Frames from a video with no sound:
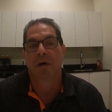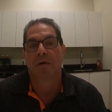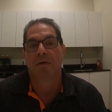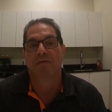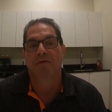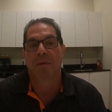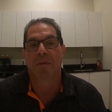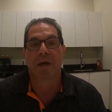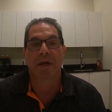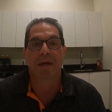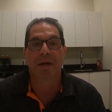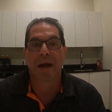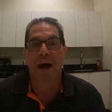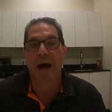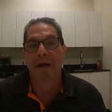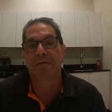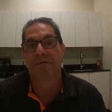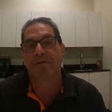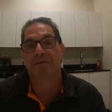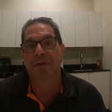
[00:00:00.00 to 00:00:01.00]
from a
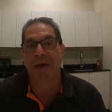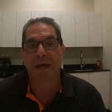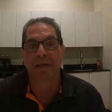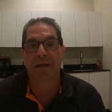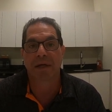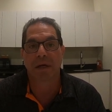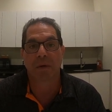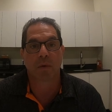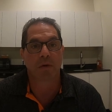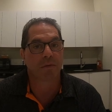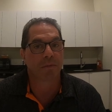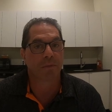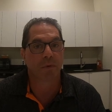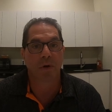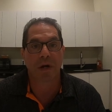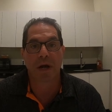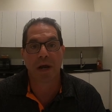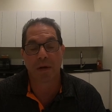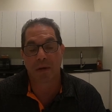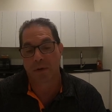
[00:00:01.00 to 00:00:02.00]
not failing with
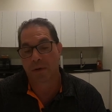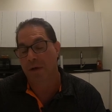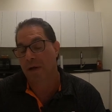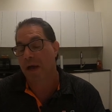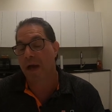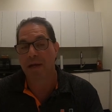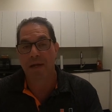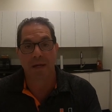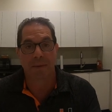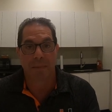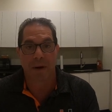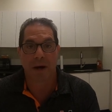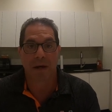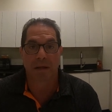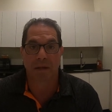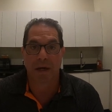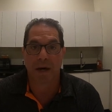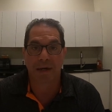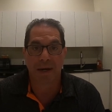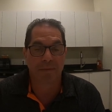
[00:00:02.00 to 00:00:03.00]
Braid or any of my
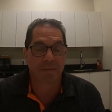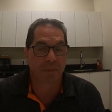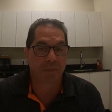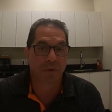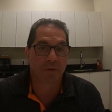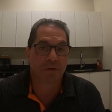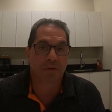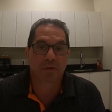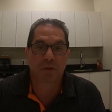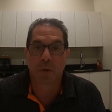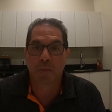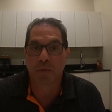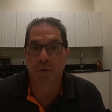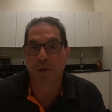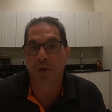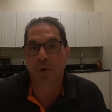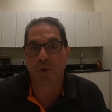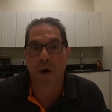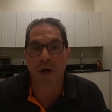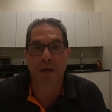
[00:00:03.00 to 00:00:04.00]
line. I've been putting super
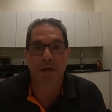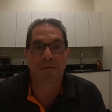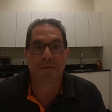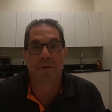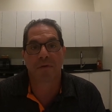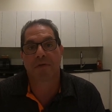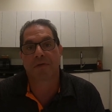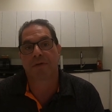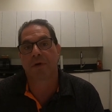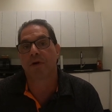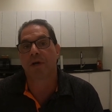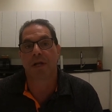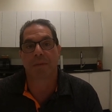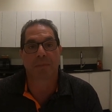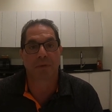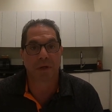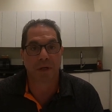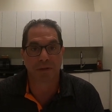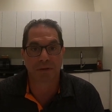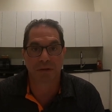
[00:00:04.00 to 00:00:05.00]
glue on it for 30
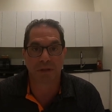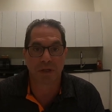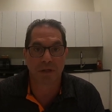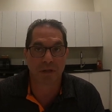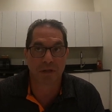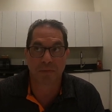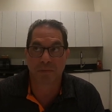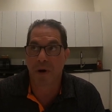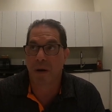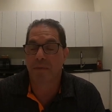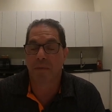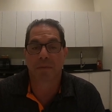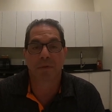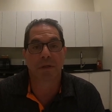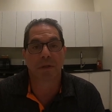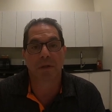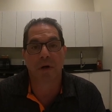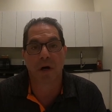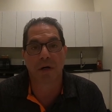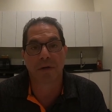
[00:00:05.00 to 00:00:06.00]
plus years,
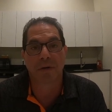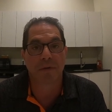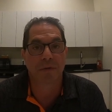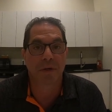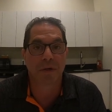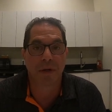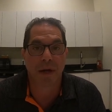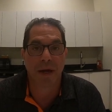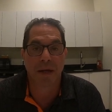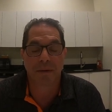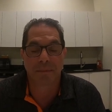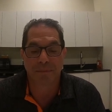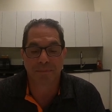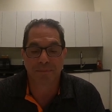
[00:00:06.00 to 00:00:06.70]
probably longer than that.